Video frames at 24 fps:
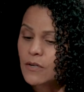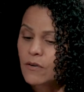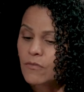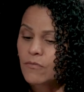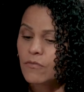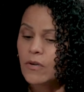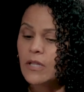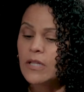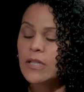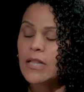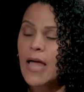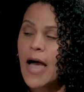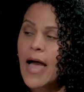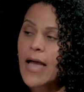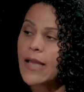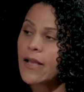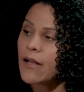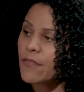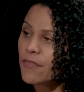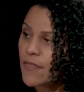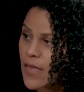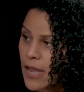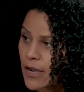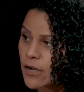rely
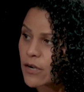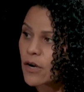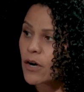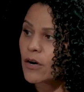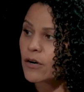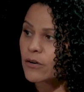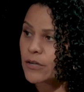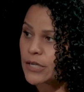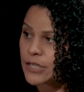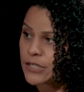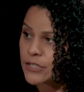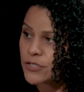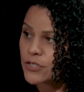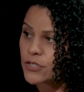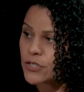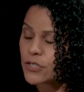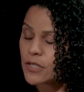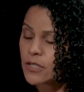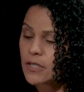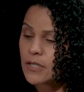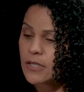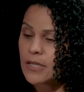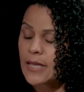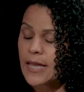on that courage,
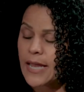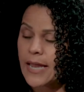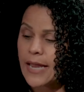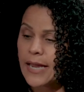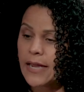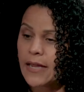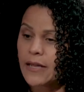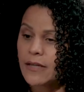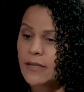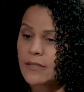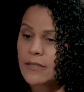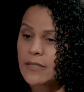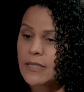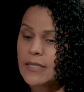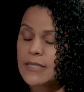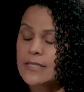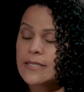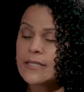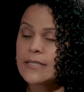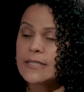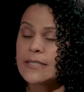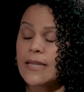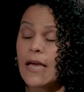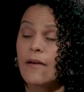and
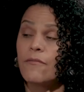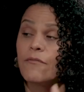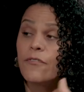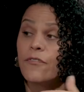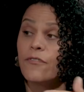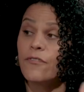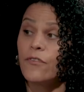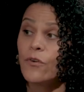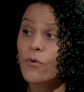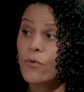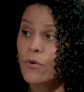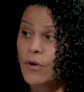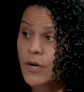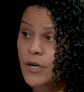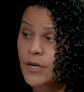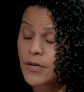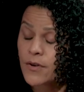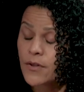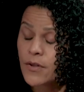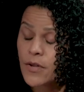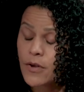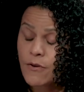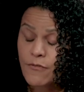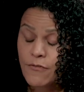step forward,